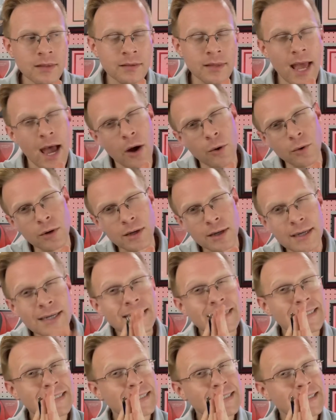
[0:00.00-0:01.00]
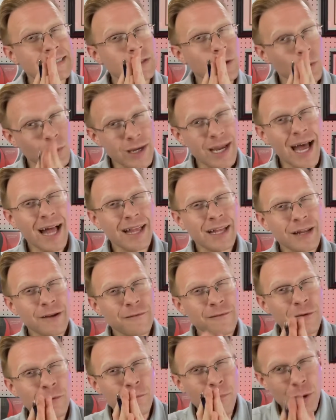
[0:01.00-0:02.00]
Now, the reality
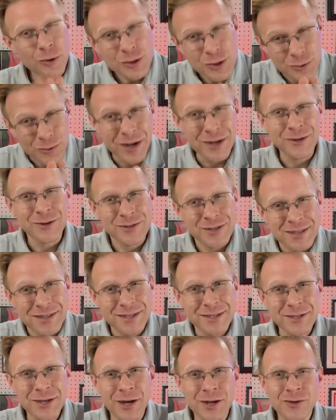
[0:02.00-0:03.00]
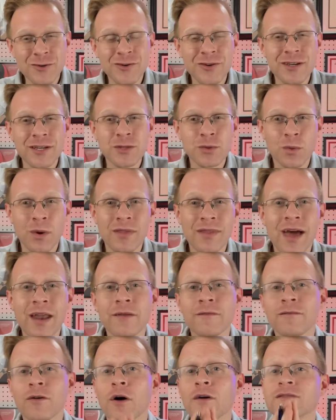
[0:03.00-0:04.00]
for most renters in this country is one that
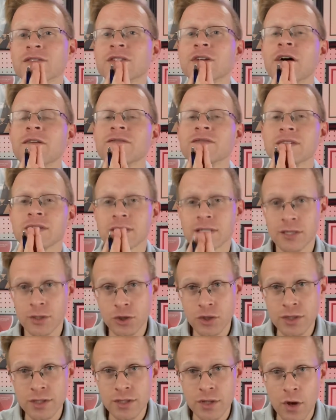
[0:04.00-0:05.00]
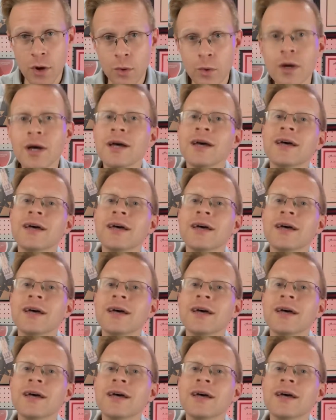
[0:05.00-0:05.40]
involves tough decisions, though.